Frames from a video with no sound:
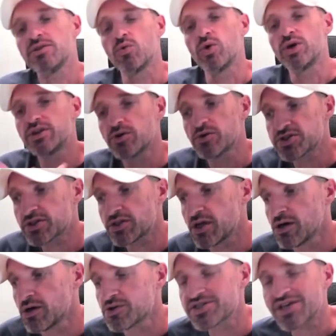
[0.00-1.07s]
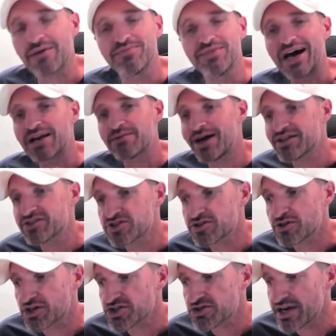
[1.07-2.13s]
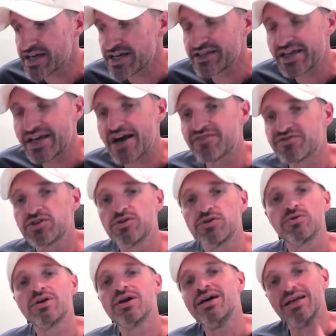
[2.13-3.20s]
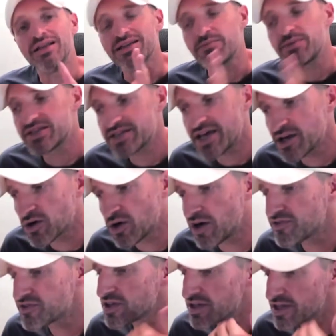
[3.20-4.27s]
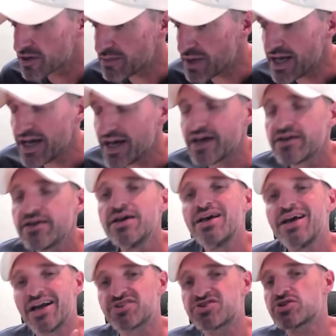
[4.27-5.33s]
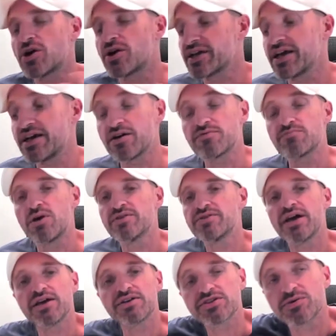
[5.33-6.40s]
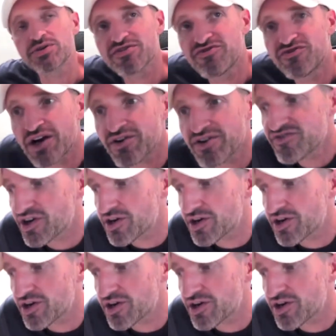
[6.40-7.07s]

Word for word: the window is closed i'm not about to start trading in the afternoon let me take off clear my head and start again on monday so it's a very